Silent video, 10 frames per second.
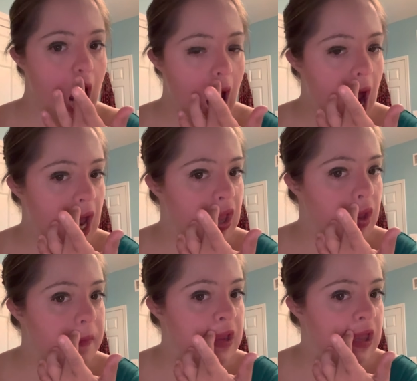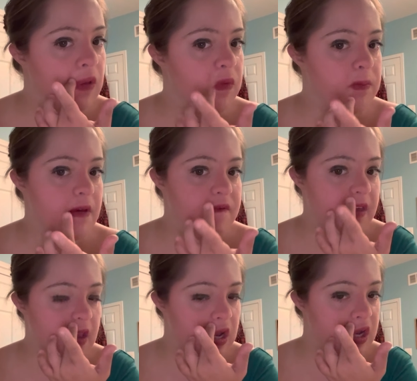I go back in with my
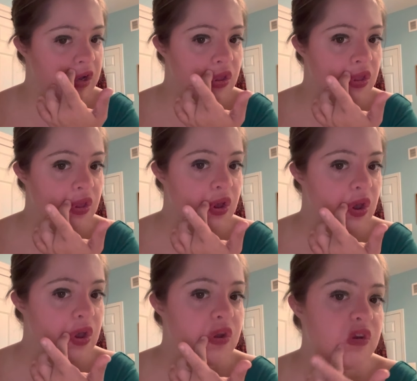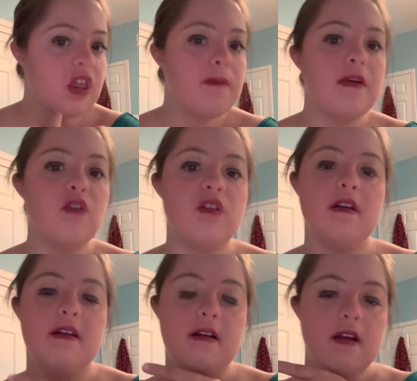fingers just to make
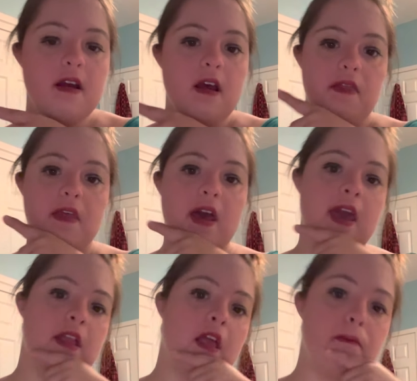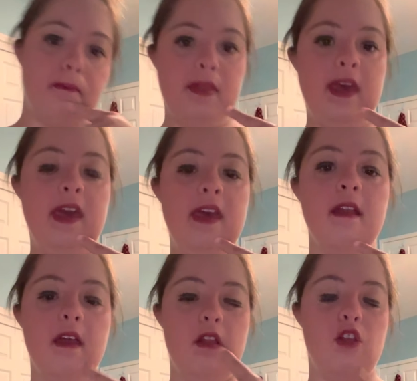sure that it doesn't bleed
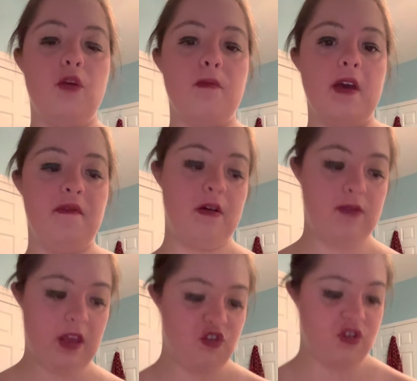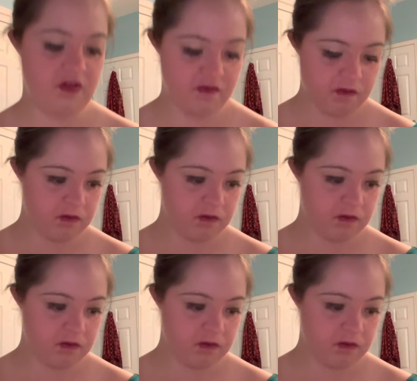into my foundation.